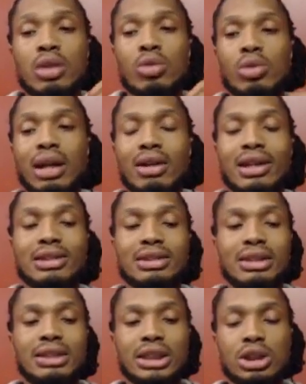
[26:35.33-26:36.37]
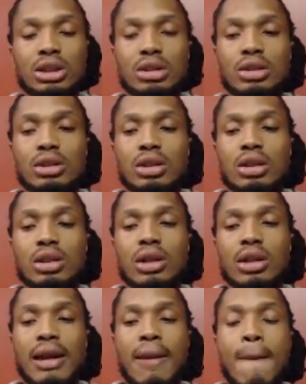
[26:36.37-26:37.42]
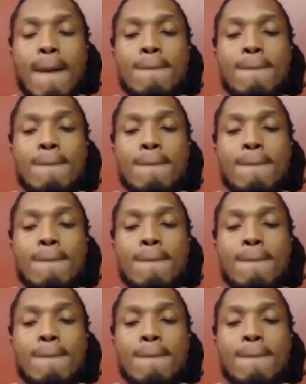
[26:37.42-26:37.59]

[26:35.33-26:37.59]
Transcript: without hesitation. Okay.